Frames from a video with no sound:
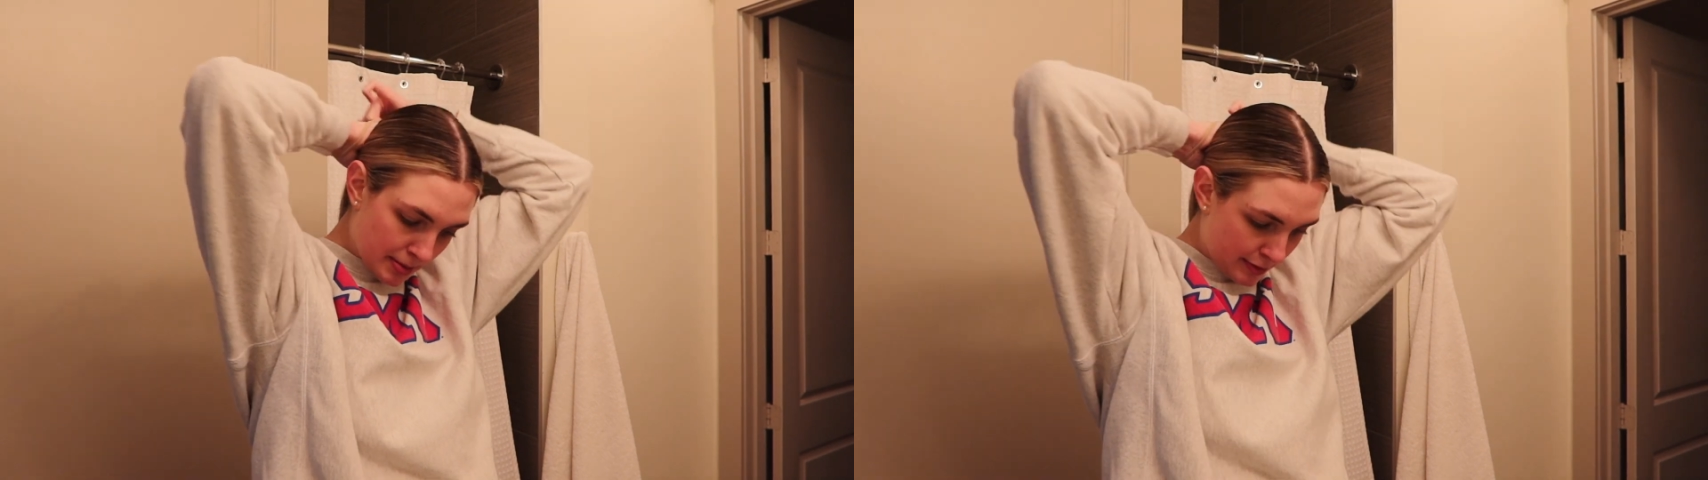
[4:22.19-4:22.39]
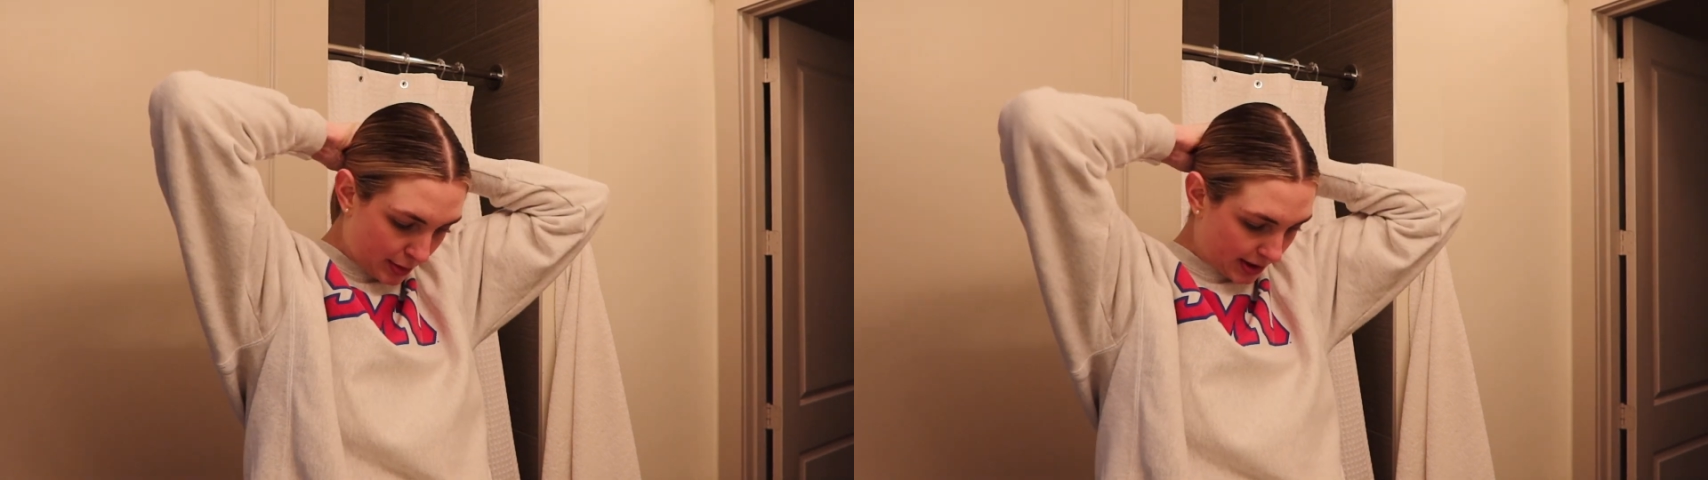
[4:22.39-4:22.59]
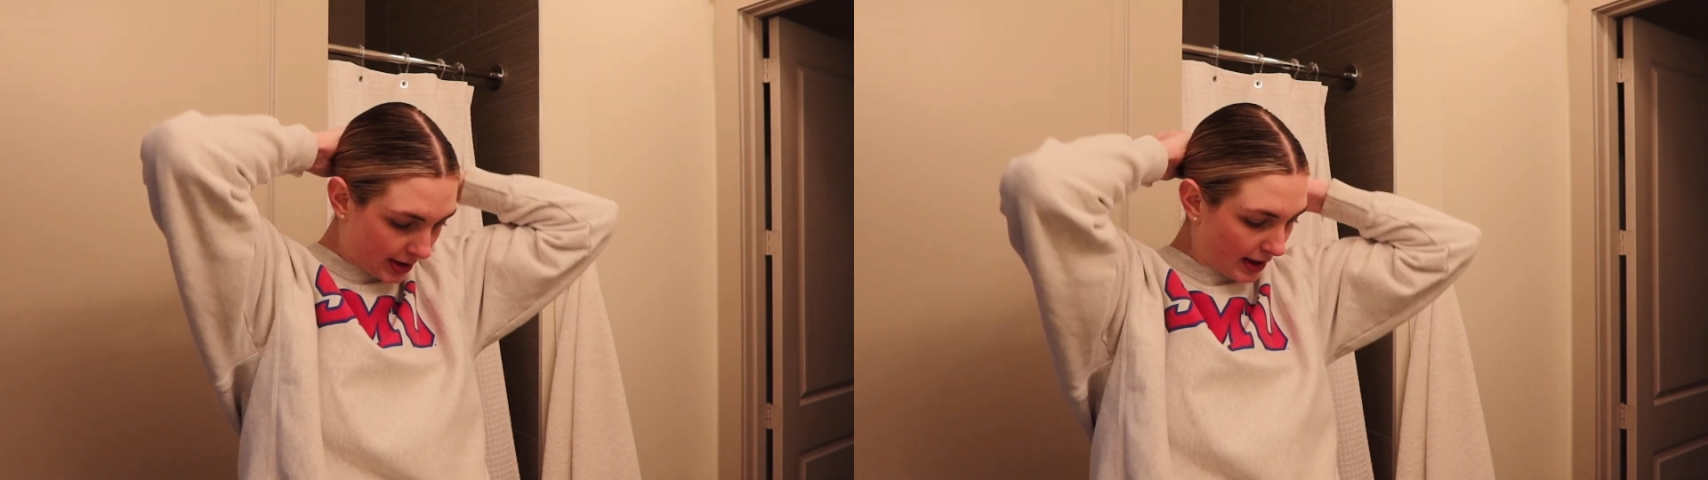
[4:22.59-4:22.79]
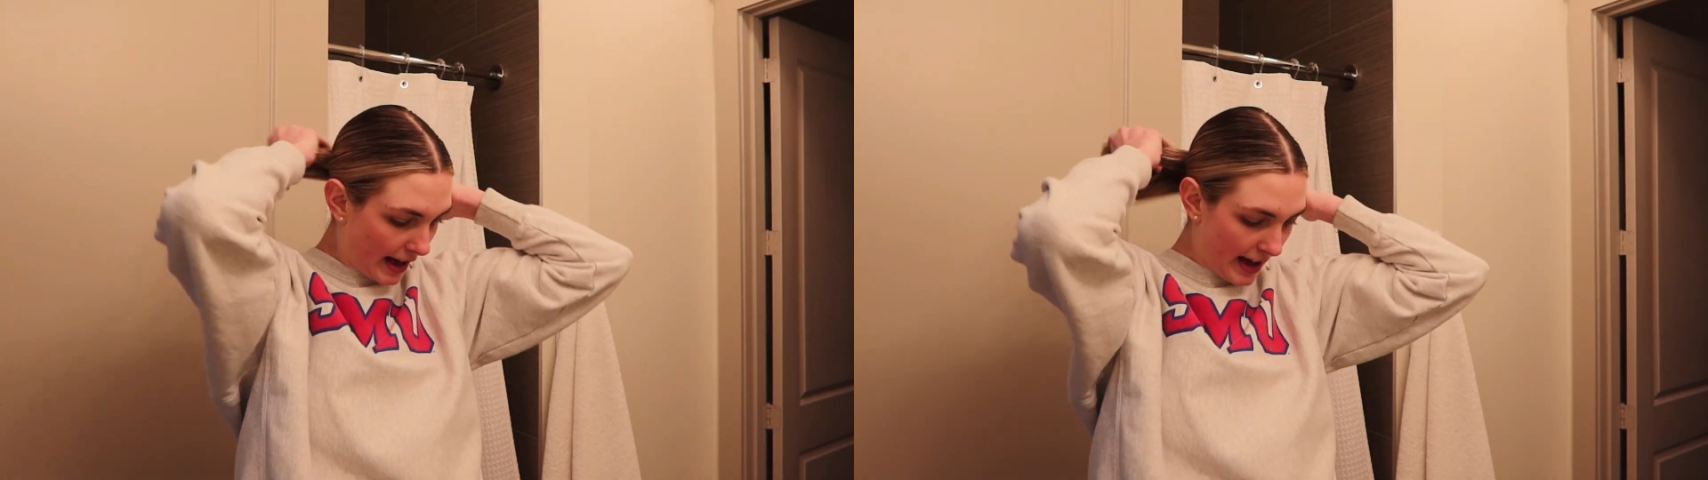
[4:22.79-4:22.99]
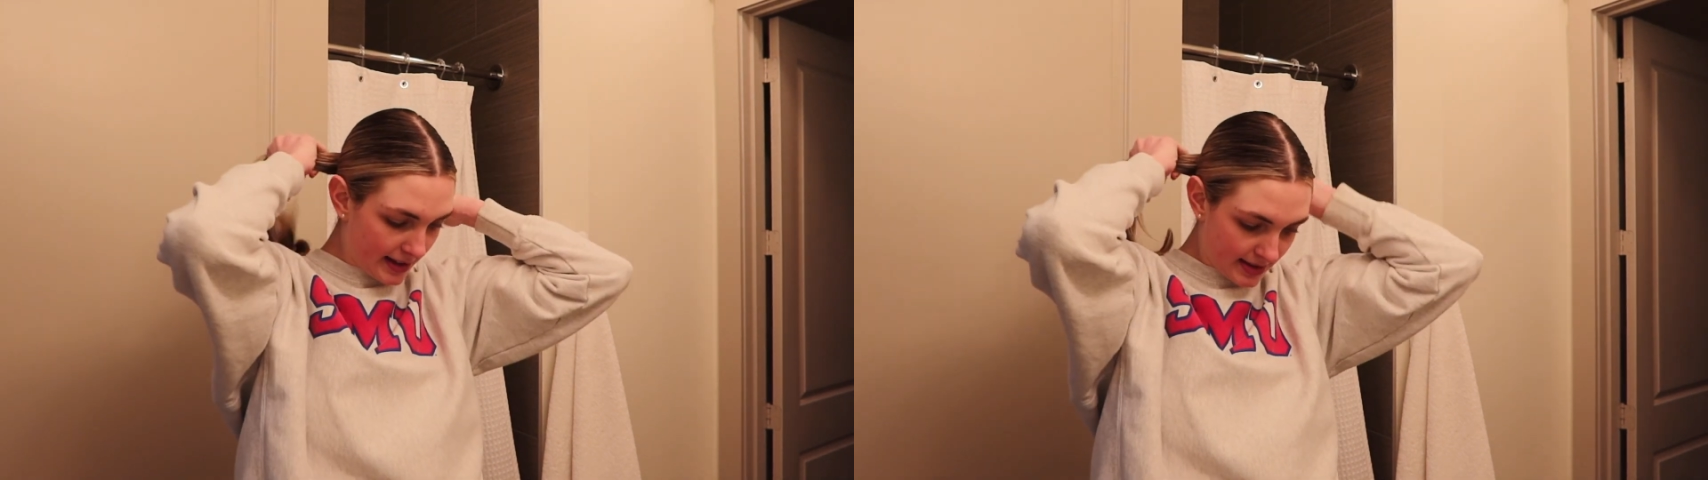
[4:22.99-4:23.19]
before
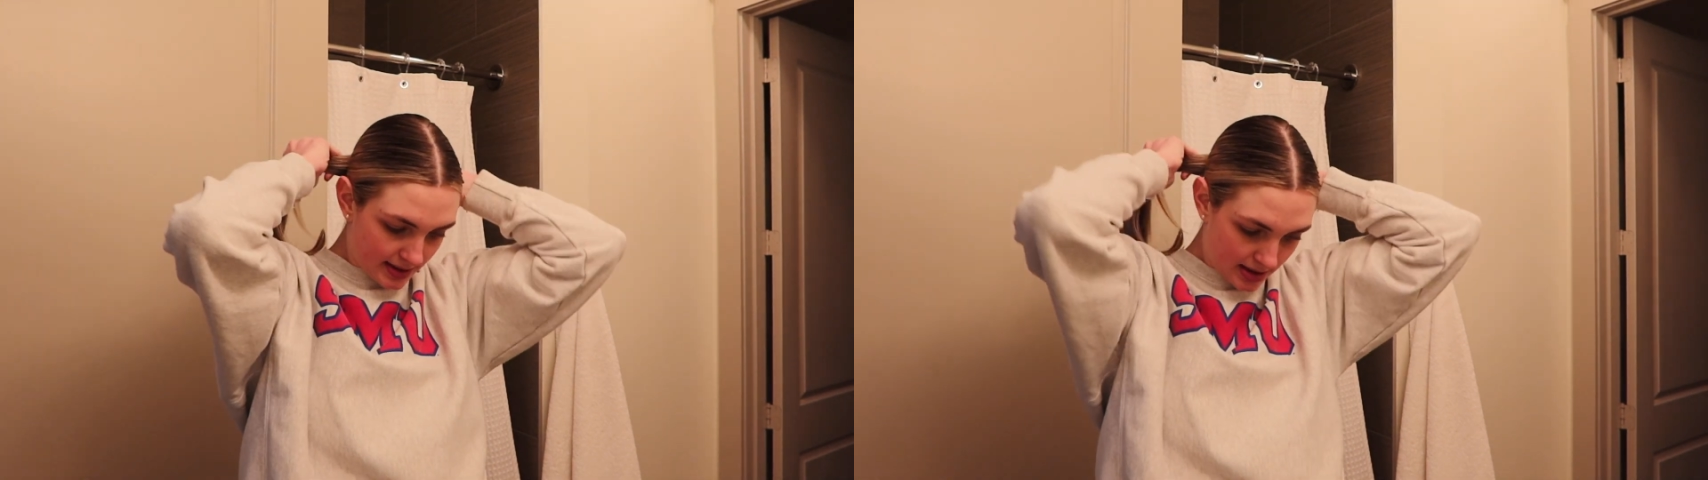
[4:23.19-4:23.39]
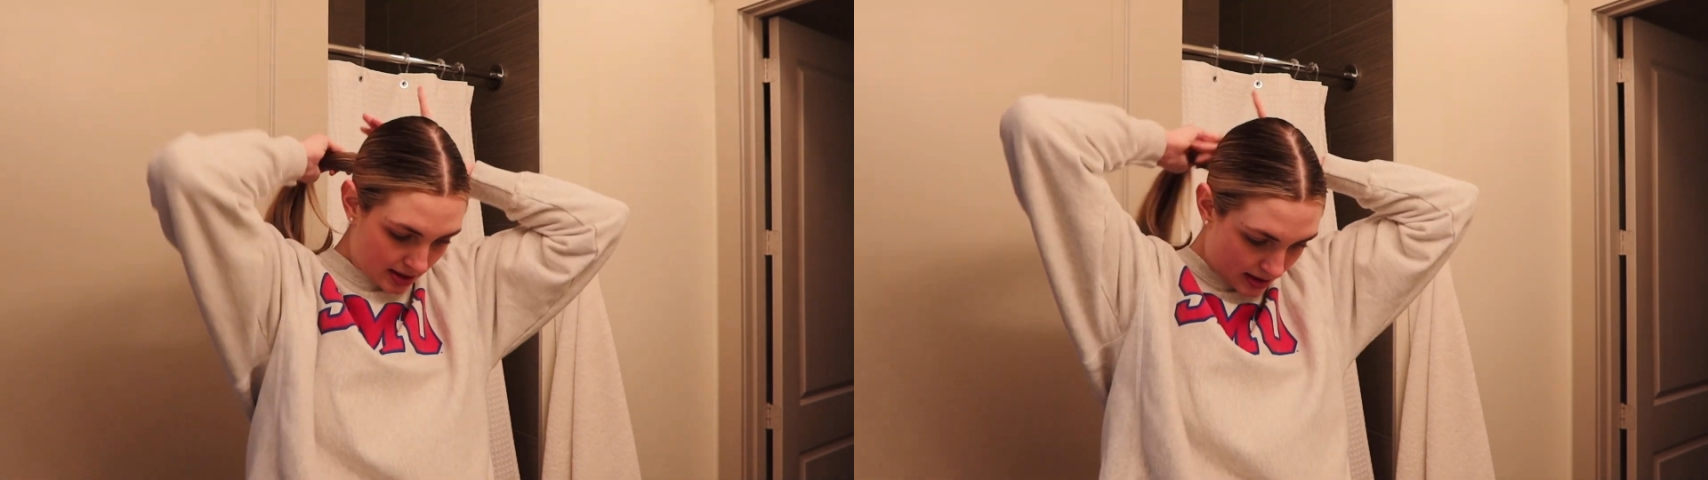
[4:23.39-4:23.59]
class.